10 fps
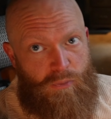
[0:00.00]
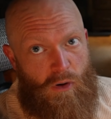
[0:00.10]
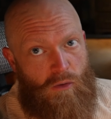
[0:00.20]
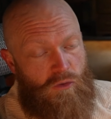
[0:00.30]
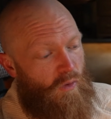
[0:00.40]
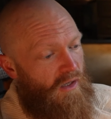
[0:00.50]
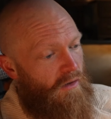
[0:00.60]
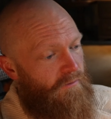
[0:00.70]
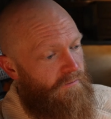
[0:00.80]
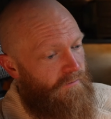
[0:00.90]
Pro
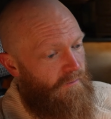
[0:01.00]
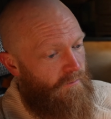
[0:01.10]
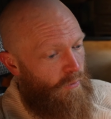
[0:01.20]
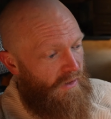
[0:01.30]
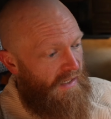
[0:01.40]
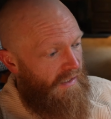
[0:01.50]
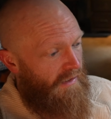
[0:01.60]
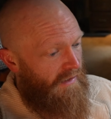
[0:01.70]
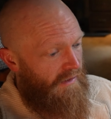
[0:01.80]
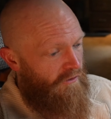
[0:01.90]

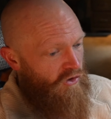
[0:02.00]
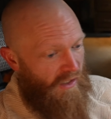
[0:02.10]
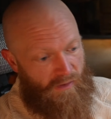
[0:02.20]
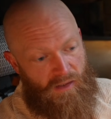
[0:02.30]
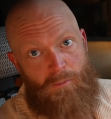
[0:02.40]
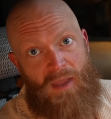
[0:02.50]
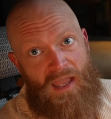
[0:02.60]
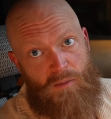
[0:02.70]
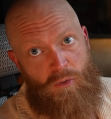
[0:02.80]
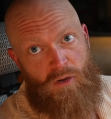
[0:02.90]
12.9-inch, and then the
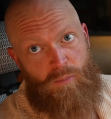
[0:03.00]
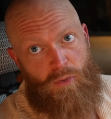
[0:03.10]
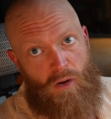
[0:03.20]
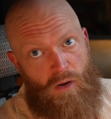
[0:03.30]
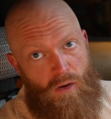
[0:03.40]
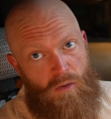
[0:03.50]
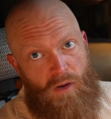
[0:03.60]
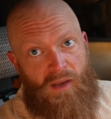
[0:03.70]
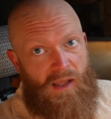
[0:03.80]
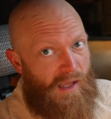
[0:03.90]
MacBook Pro,
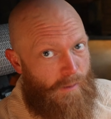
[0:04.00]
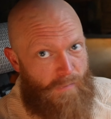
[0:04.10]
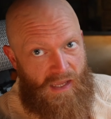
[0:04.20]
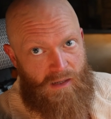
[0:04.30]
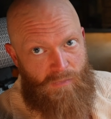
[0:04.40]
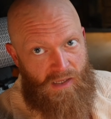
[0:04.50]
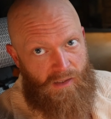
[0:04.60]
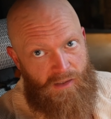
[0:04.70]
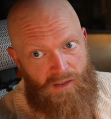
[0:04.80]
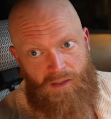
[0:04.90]
and then I got a Mac
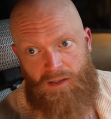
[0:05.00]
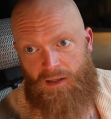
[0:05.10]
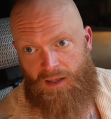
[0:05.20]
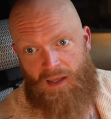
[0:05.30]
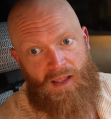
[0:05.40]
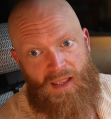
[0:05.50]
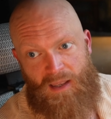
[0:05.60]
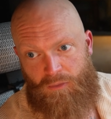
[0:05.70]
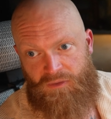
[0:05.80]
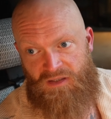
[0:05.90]
Mini, and I got an
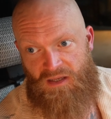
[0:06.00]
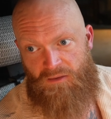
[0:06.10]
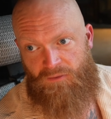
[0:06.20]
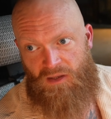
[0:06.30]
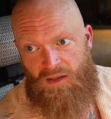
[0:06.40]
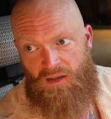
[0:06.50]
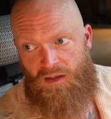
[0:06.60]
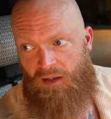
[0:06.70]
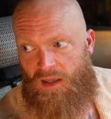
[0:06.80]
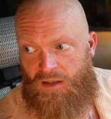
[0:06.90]
Apple TV,
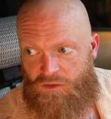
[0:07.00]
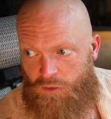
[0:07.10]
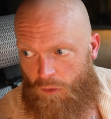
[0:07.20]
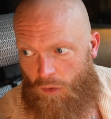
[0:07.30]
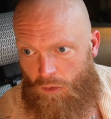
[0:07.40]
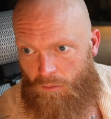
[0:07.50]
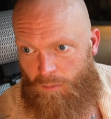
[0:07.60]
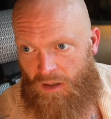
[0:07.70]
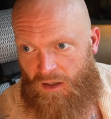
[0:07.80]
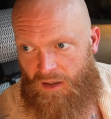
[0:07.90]
I got 2
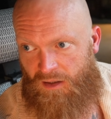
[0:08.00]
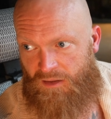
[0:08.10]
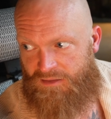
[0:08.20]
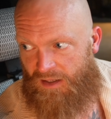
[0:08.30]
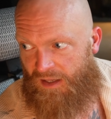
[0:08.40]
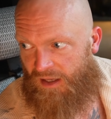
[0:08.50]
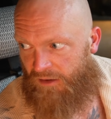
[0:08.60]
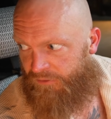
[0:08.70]
HomePods, I have